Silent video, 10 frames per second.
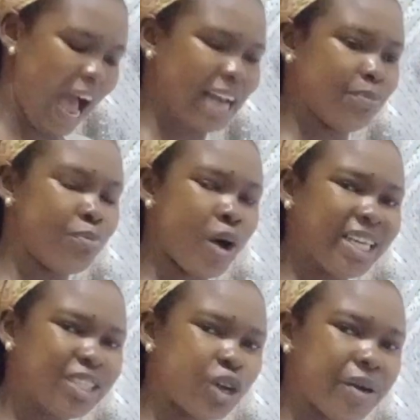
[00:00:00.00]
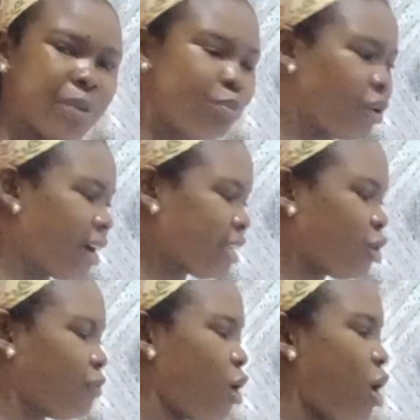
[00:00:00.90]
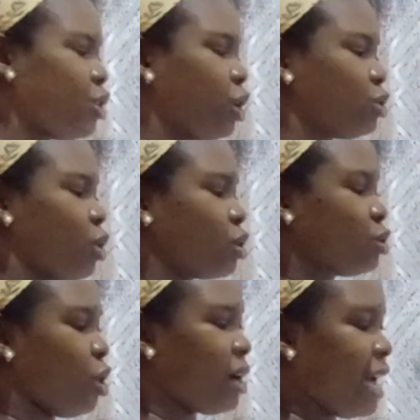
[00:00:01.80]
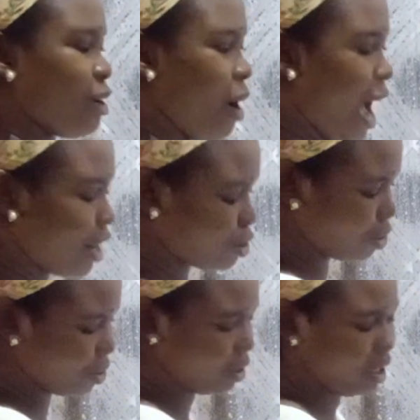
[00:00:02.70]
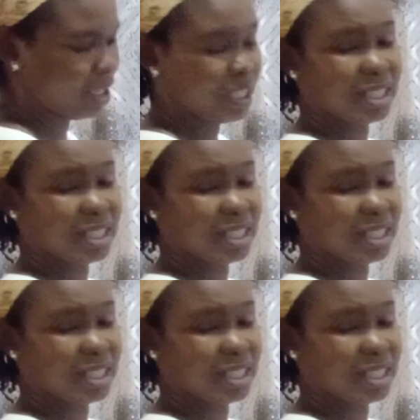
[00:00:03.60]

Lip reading: and monitoring progress of all your talk and your action.